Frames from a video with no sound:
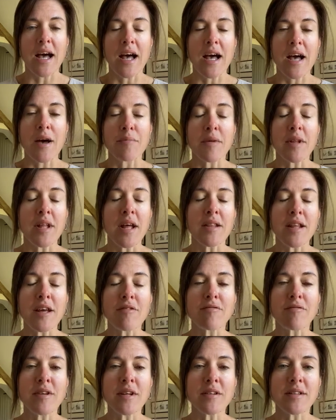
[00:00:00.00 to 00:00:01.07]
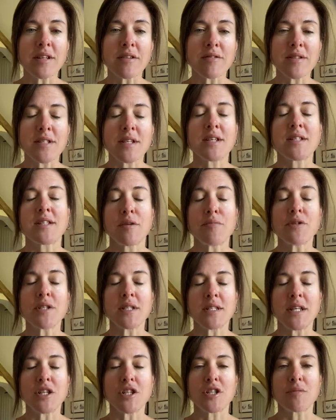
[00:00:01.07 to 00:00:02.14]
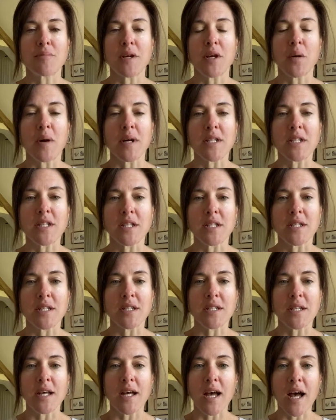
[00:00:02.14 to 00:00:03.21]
And there are assumptions that should be questioned.